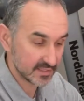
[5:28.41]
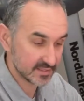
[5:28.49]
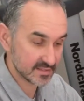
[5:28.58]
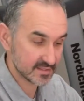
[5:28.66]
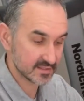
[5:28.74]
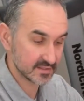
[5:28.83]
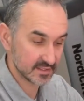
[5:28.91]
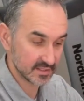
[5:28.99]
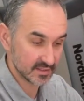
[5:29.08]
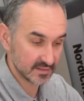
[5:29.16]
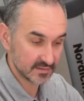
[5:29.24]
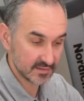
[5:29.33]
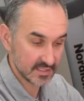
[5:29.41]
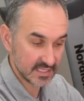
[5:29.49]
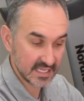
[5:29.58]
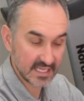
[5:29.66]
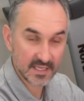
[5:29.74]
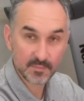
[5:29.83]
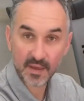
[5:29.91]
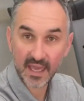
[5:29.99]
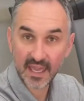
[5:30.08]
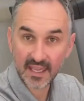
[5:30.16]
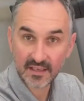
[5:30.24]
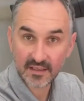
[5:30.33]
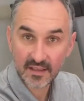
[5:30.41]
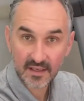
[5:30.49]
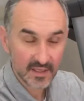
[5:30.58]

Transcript: It's the knee pain,